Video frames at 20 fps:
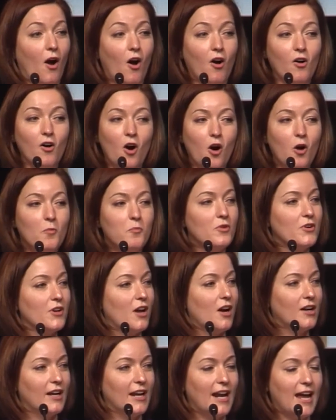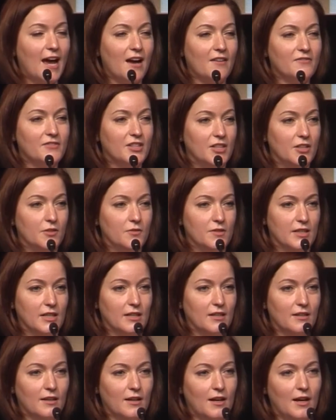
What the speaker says: all hope we're not gonna have to use it,